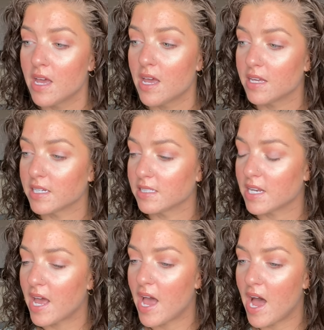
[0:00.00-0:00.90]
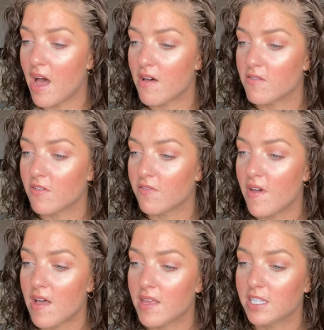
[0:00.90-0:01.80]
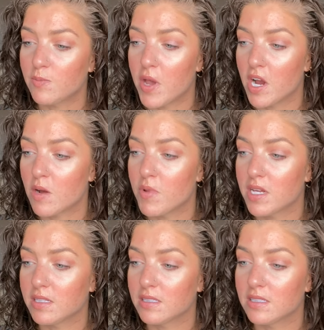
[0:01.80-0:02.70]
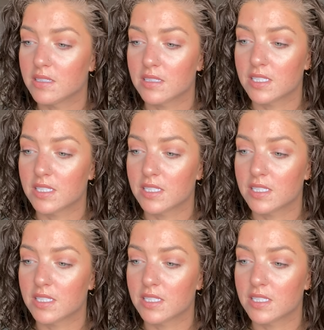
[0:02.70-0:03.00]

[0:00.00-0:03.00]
It doesn't have phthalates, parabens,